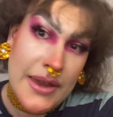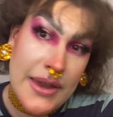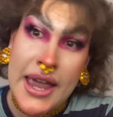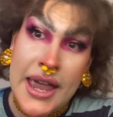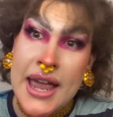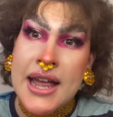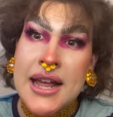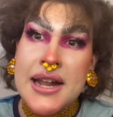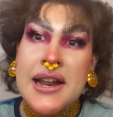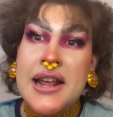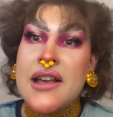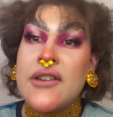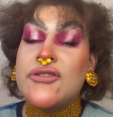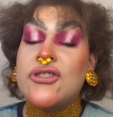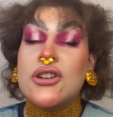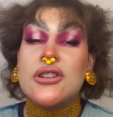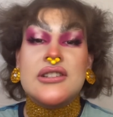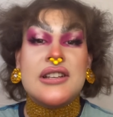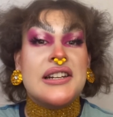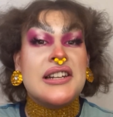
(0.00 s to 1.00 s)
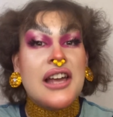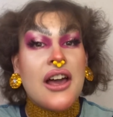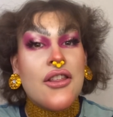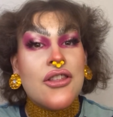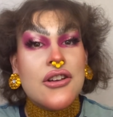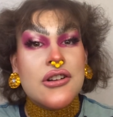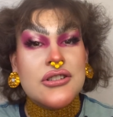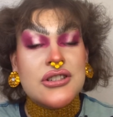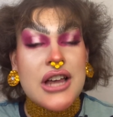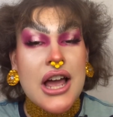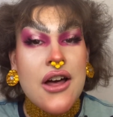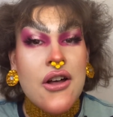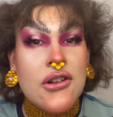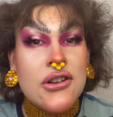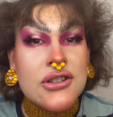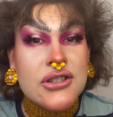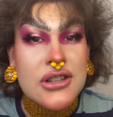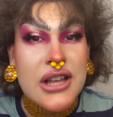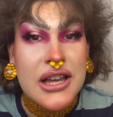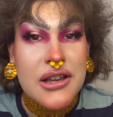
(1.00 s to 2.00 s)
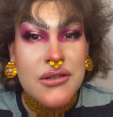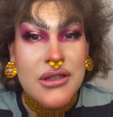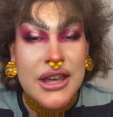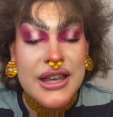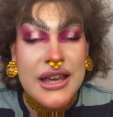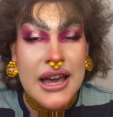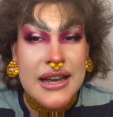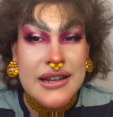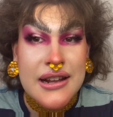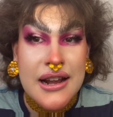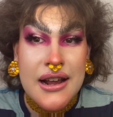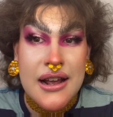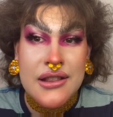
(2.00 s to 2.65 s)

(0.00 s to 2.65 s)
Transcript: And if there's any other challenge that you think I,